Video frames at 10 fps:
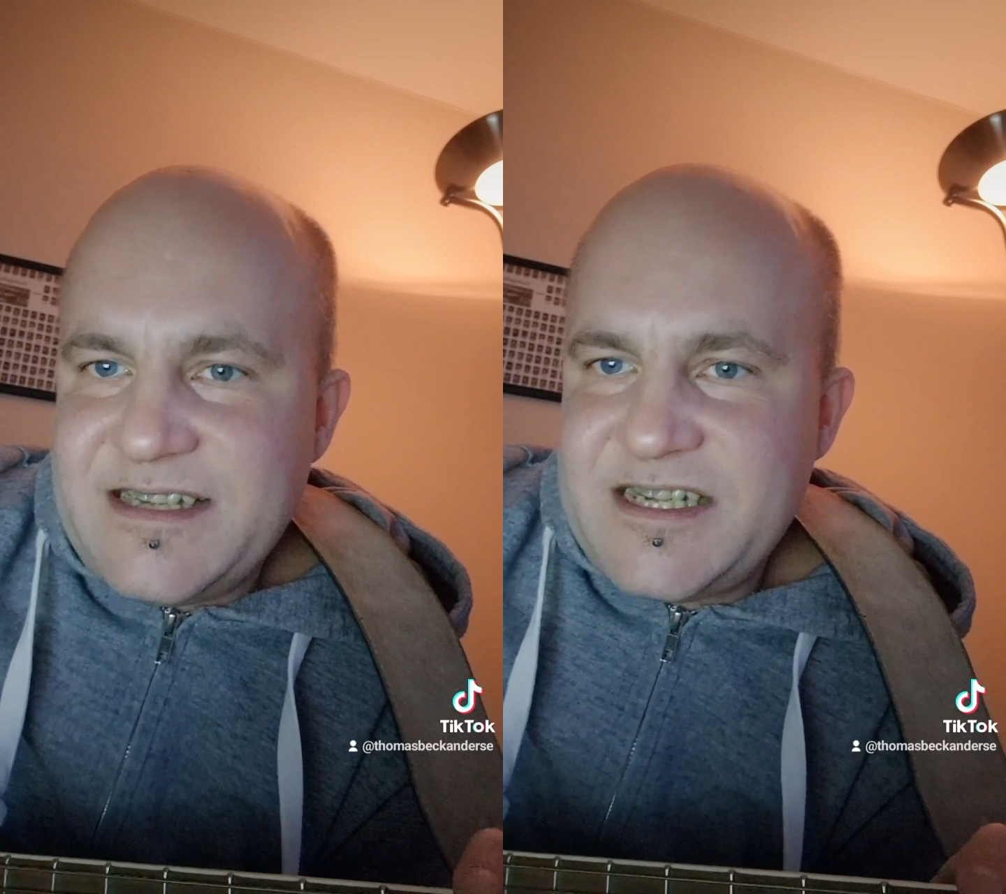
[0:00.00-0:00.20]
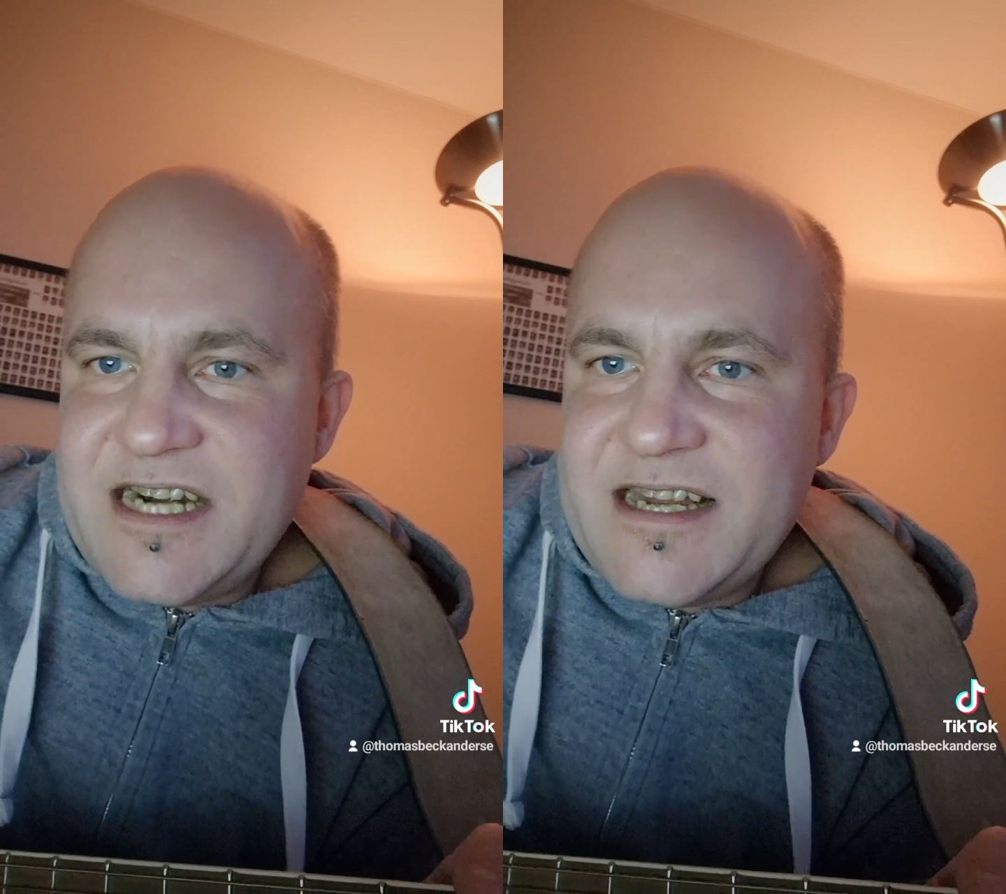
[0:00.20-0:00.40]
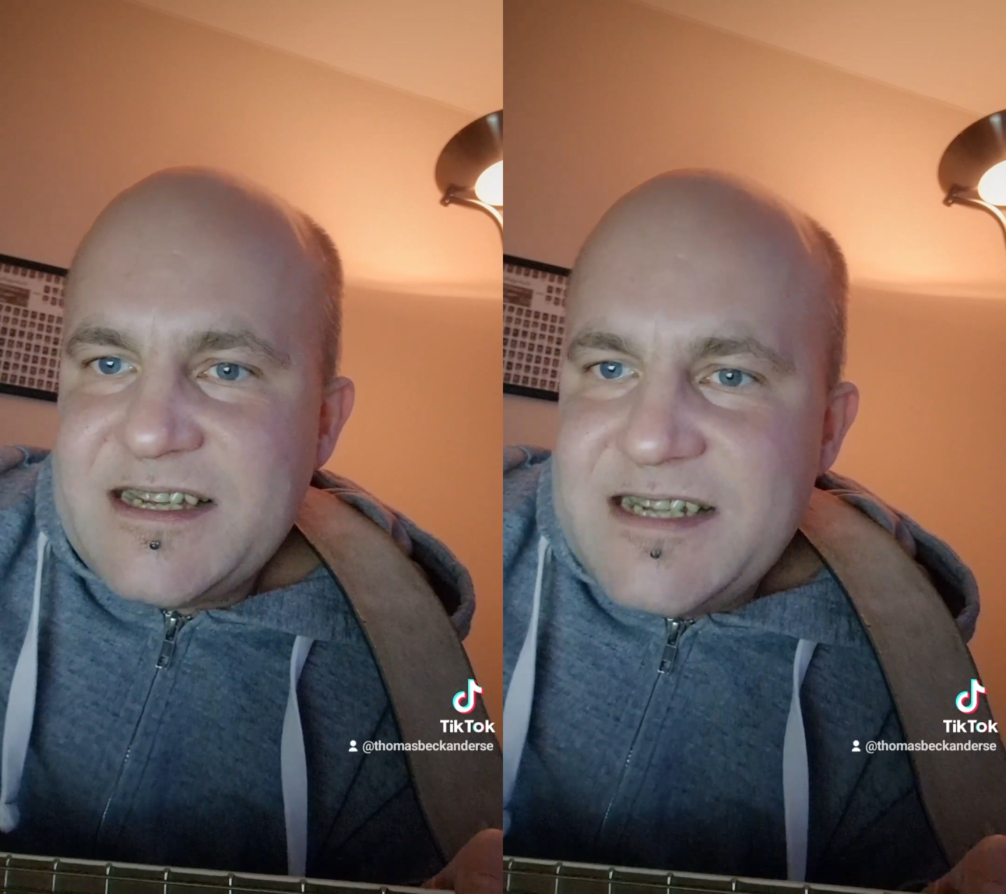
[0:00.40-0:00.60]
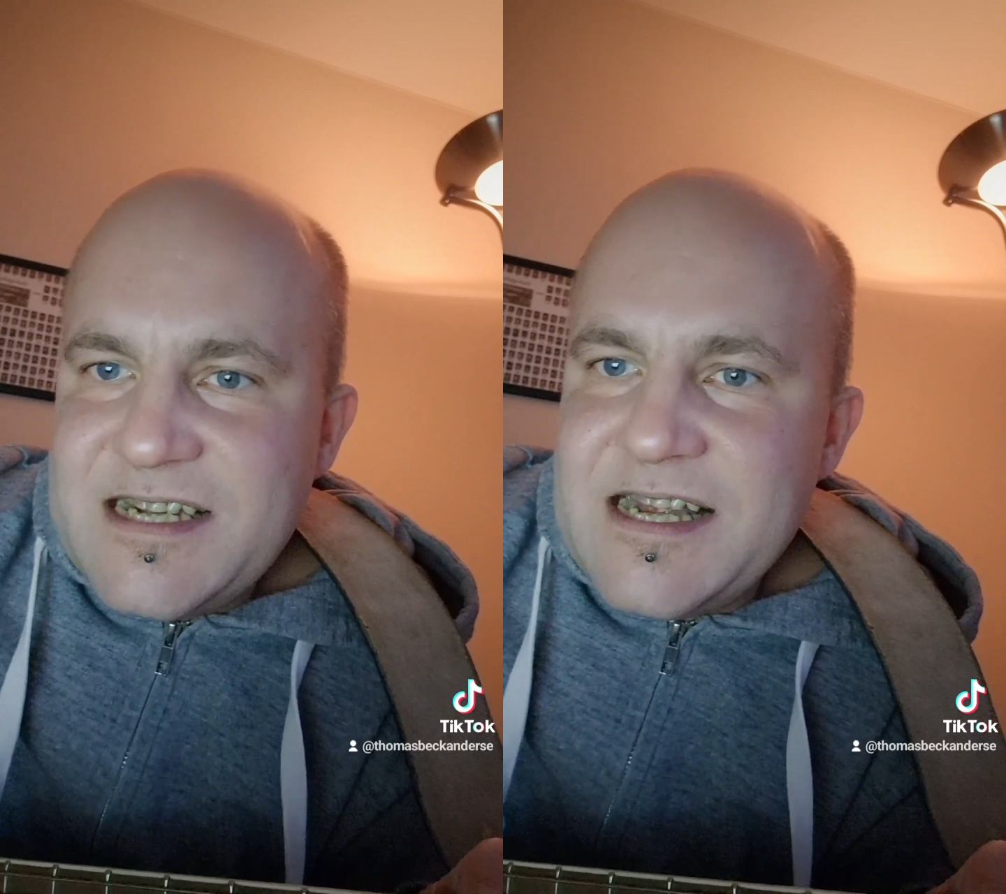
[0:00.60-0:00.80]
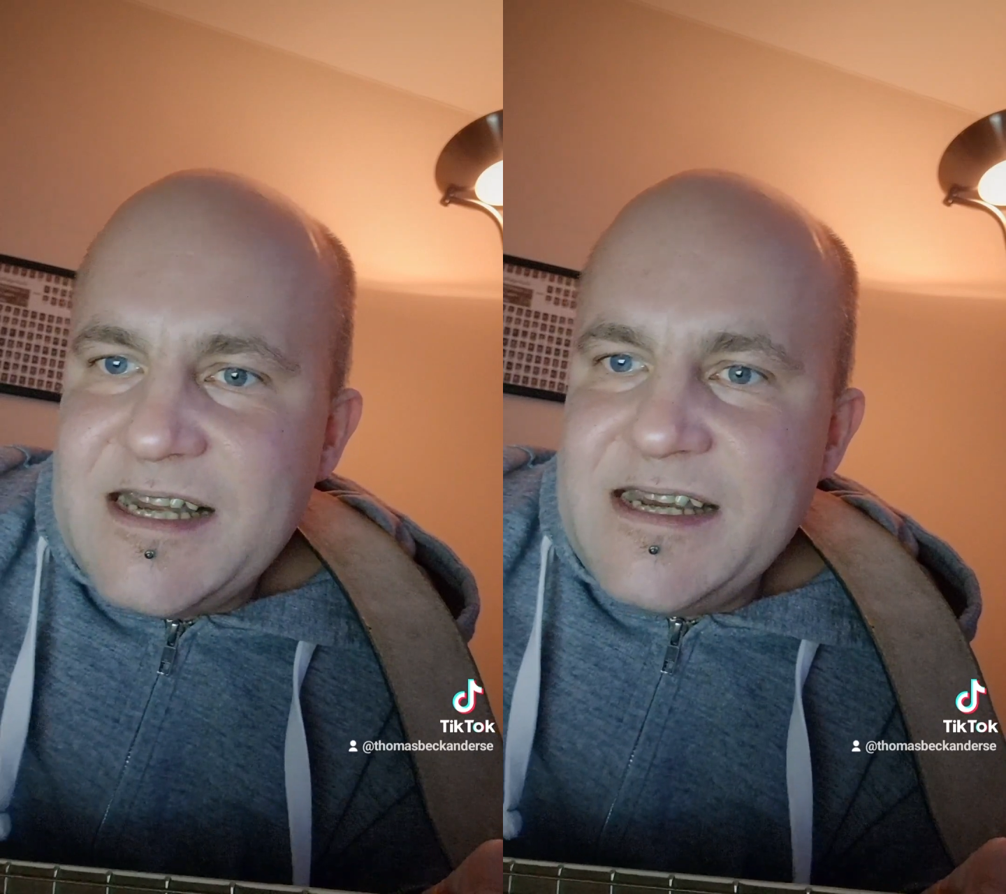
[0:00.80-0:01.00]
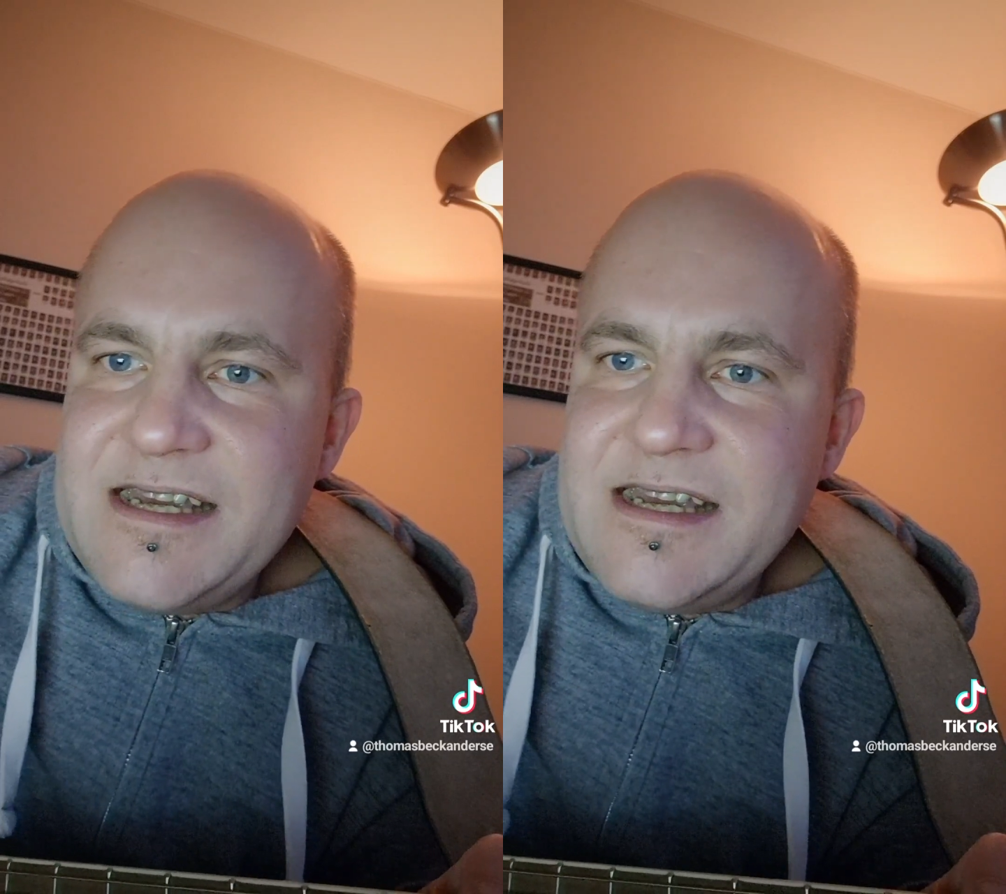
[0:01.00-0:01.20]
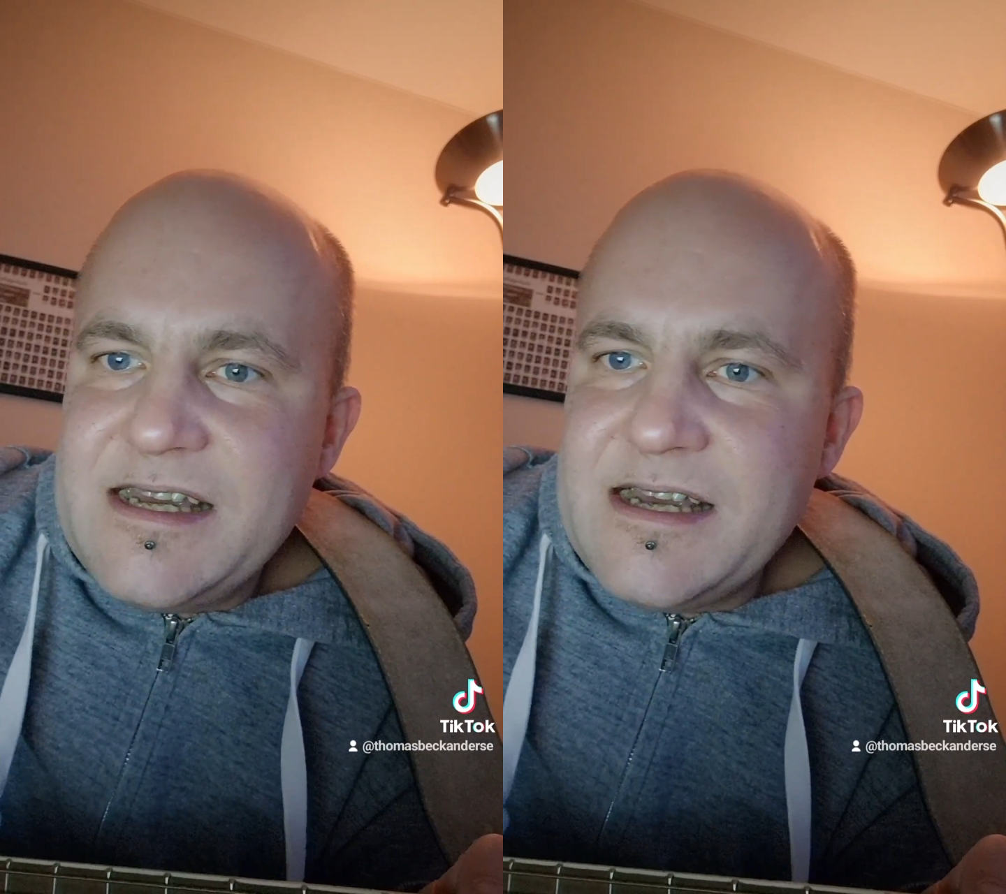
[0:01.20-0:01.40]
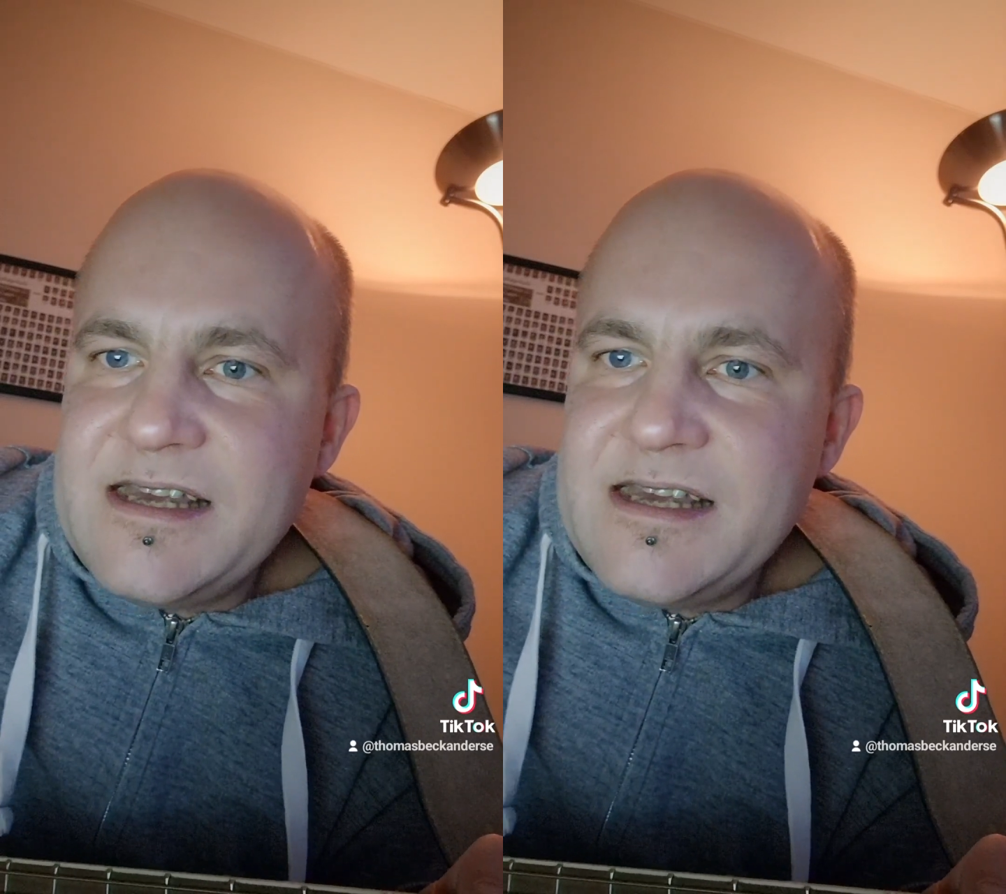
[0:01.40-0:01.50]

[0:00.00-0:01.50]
Jet Li